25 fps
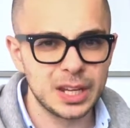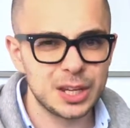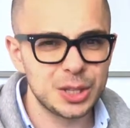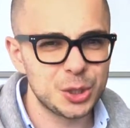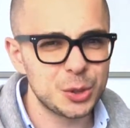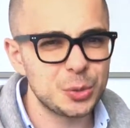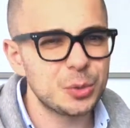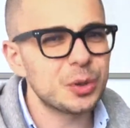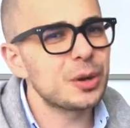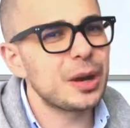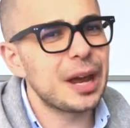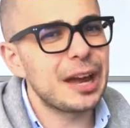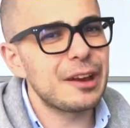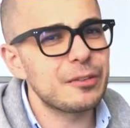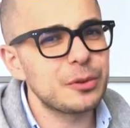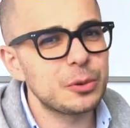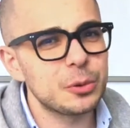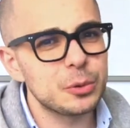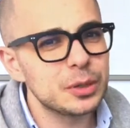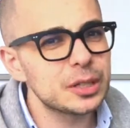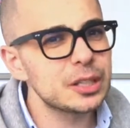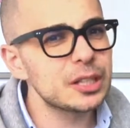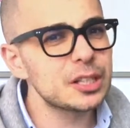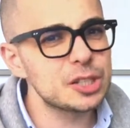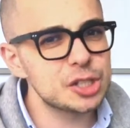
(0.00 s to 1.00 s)
You want to have a
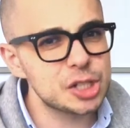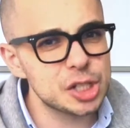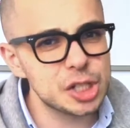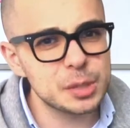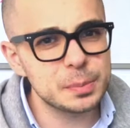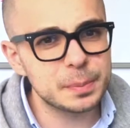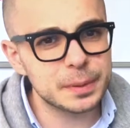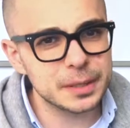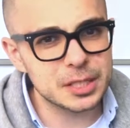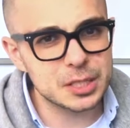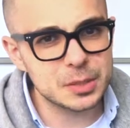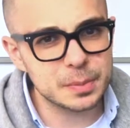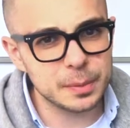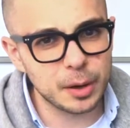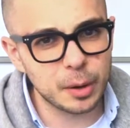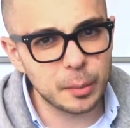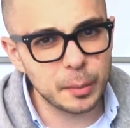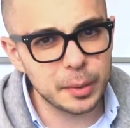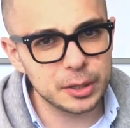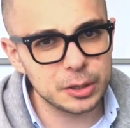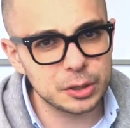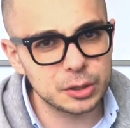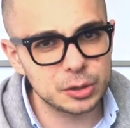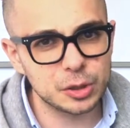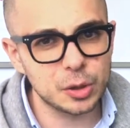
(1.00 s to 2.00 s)
really cheap
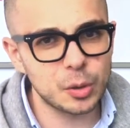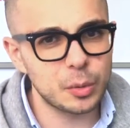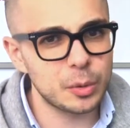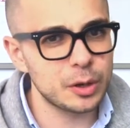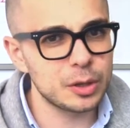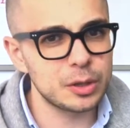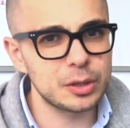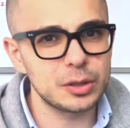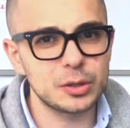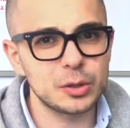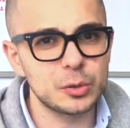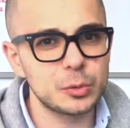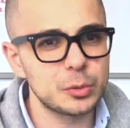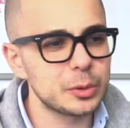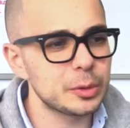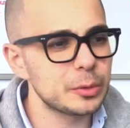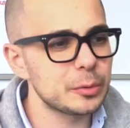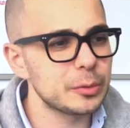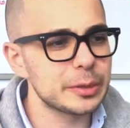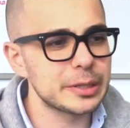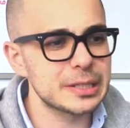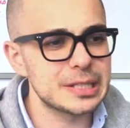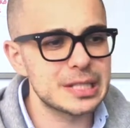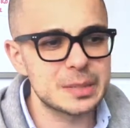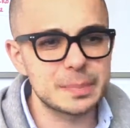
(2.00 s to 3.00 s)
experiment. You don't
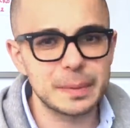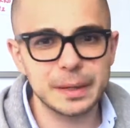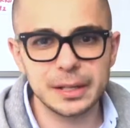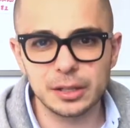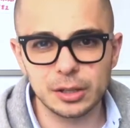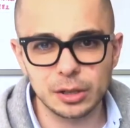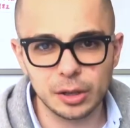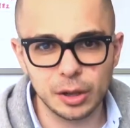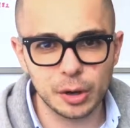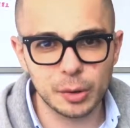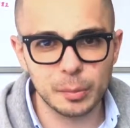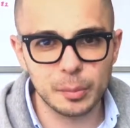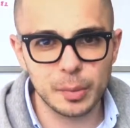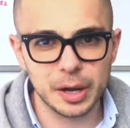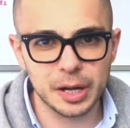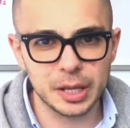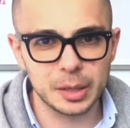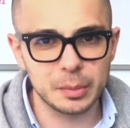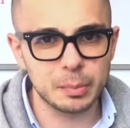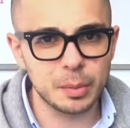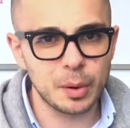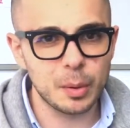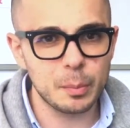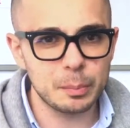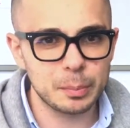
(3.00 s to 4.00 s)
want to spend a lot of money,
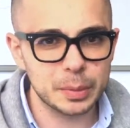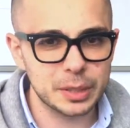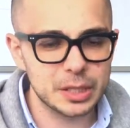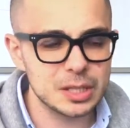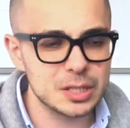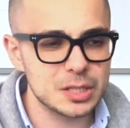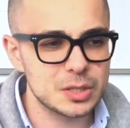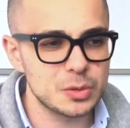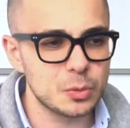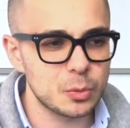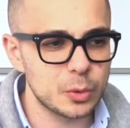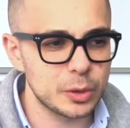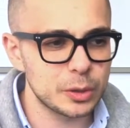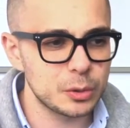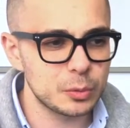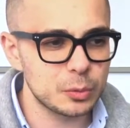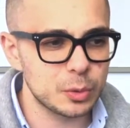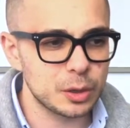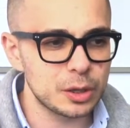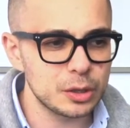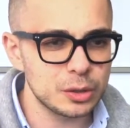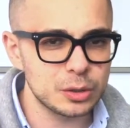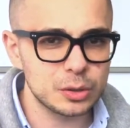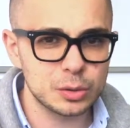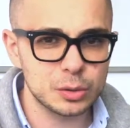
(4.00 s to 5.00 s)
but because what you
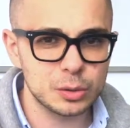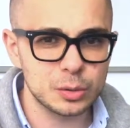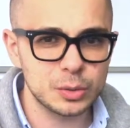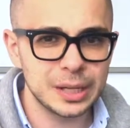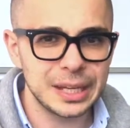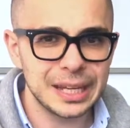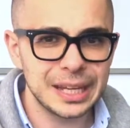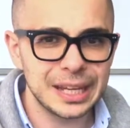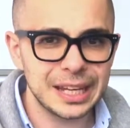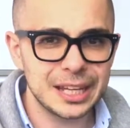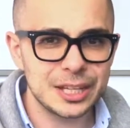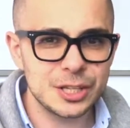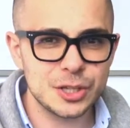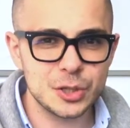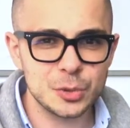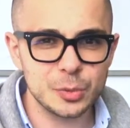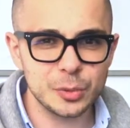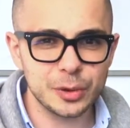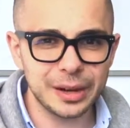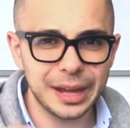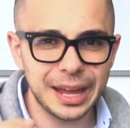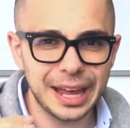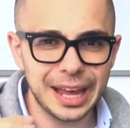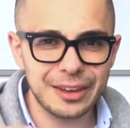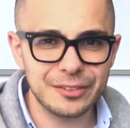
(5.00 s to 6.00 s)
want to do is you
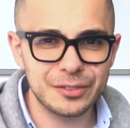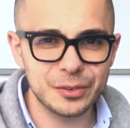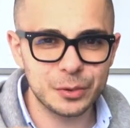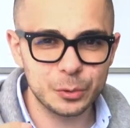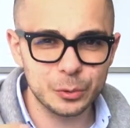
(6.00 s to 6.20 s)
want to have a